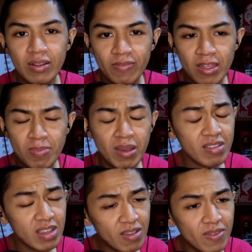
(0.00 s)
their faith.
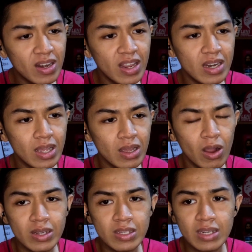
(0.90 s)
Because even in the
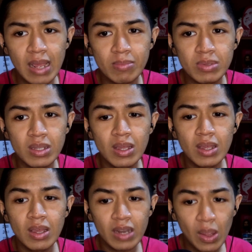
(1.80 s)
hardest times,
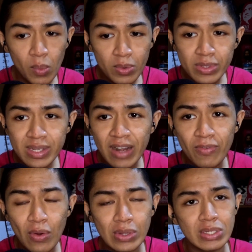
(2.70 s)
they would recite
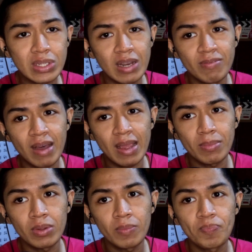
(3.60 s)
verses in the
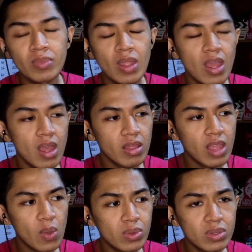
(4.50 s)
Bible.
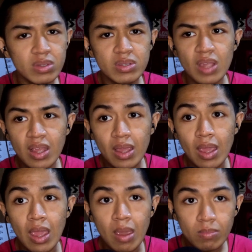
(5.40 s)
They would sing
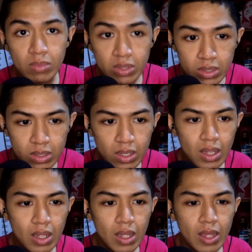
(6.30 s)
hymns.
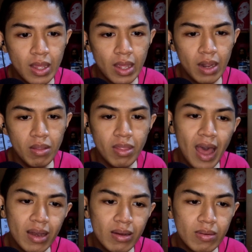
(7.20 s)
And
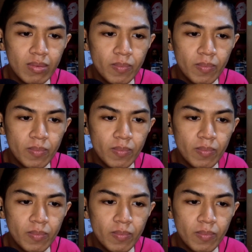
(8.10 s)
that